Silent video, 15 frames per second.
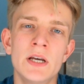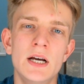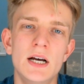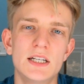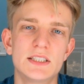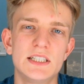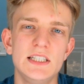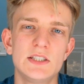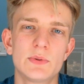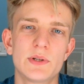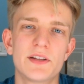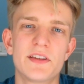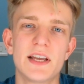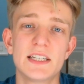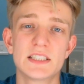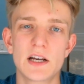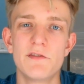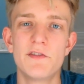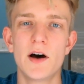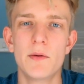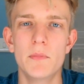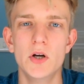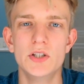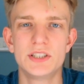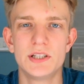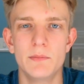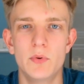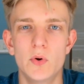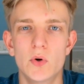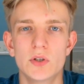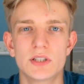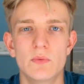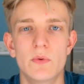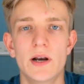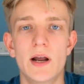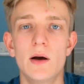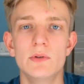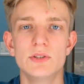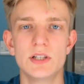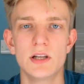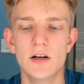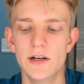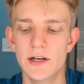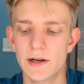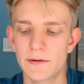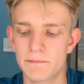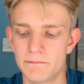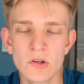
as these were the things I found most important when I was learning.